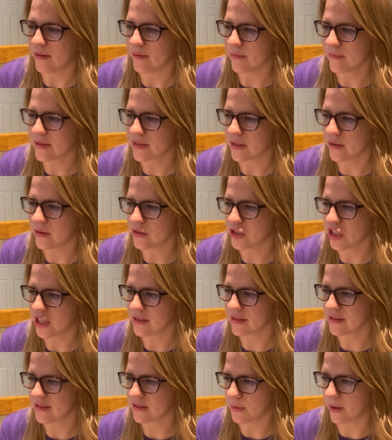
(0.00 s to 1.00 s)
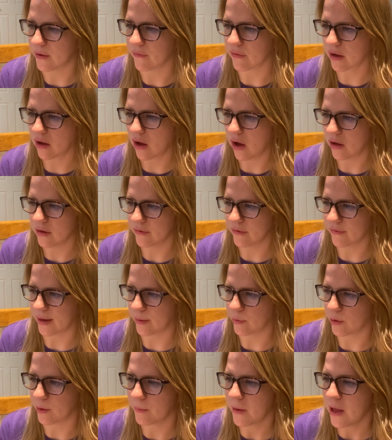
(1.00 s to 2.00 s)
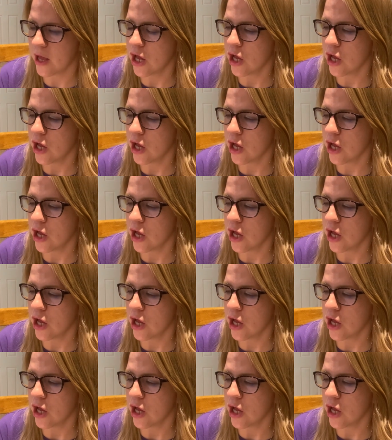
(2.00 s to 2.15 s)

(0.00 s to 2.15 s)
So Genesis 12, the call of Abram.